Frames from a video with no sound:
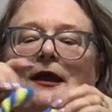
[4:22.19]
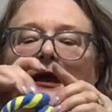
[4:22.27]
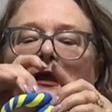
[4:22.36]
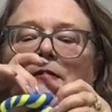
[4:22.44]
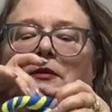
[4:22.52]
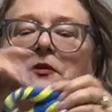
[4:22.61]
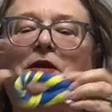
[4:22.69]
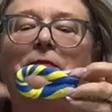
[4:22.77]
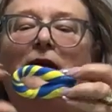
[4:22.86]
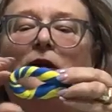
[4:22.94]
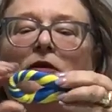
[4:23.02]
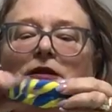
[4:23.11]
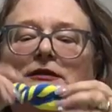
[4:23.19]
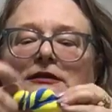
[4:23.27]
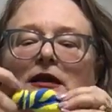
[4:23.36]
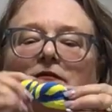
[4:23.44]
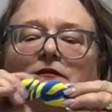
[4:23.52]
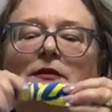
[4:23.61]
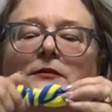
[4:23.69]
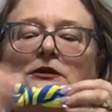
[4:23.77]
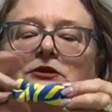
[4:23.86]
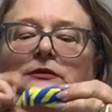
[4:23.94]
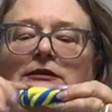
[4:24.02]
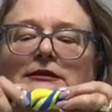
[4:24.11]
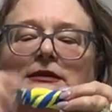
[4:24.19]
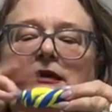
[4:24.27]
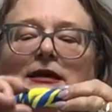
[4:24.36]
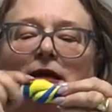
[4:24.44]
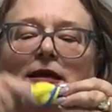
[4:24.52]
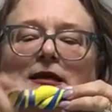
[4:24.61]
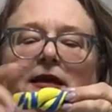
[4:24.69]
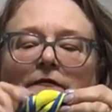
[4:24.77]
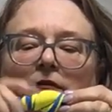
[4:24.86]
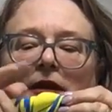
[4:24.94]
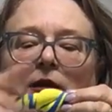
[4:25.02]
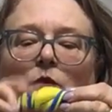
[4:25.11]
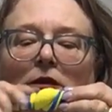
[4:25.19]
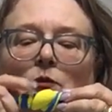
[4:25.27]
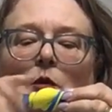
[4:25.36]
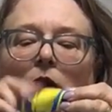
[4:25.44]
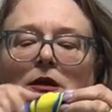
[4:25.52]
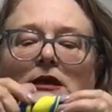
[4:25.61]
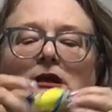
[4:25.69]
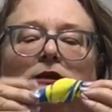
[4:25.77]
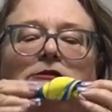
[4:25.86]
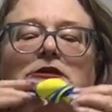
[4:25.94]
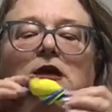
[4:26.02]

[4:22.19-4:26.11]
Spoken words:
And I'm going to put it back on itself. And I'm going to twist again. I feel like Willy Wonka.